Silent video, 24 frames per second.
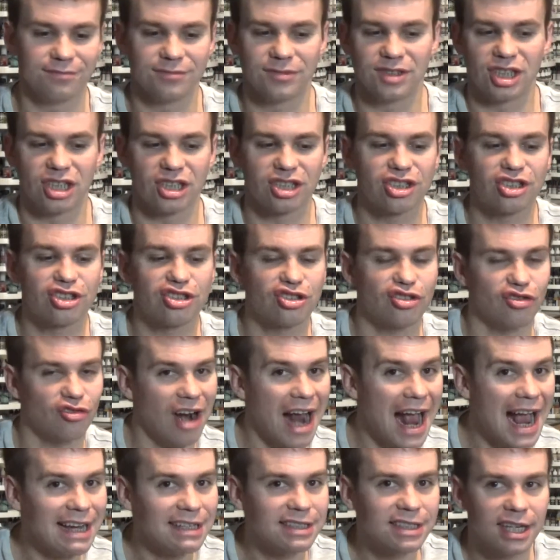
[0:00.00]

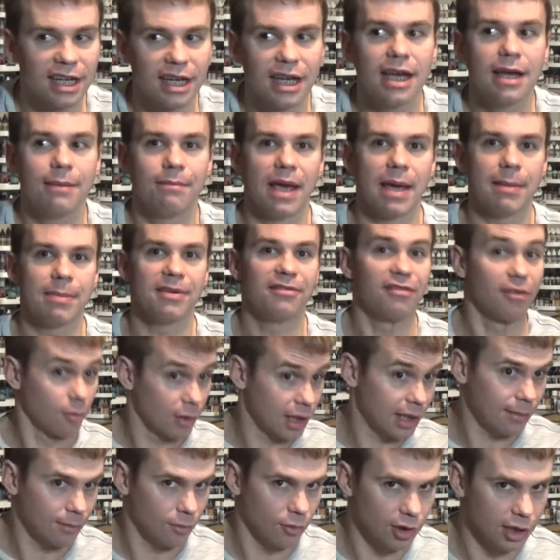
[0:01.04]
distract maybe from
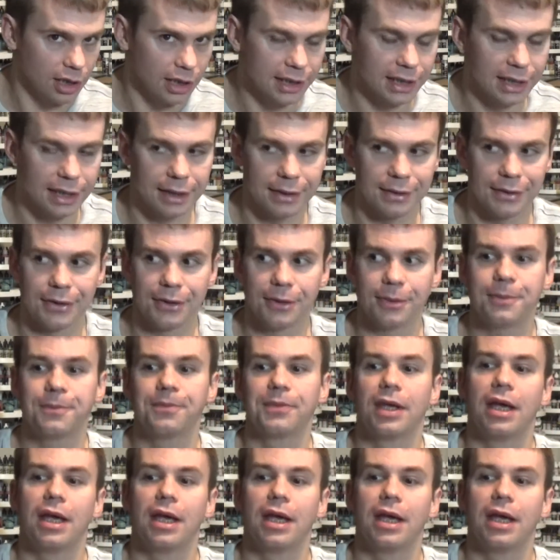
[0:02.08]
what I'm really gonna do.